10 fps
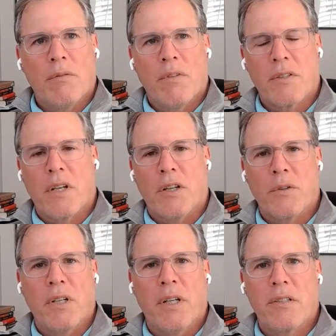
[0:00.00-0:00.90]
This
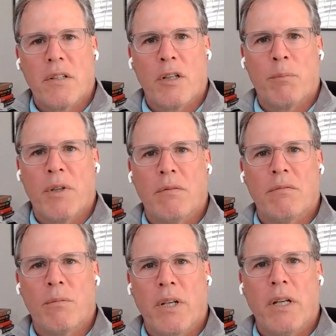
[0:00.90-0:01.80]
country needs a little bit.
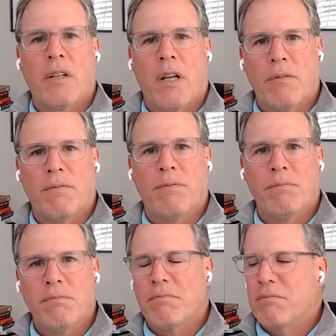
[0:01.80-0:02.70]
We need to love
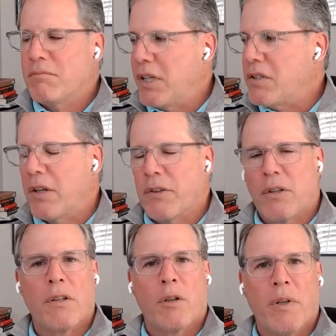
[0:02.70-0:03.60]
each other
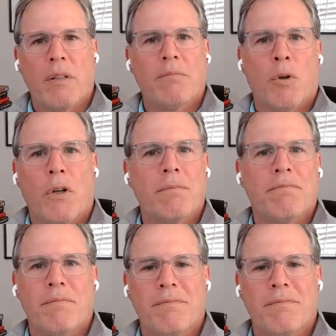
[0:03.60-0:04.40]
a little bit more.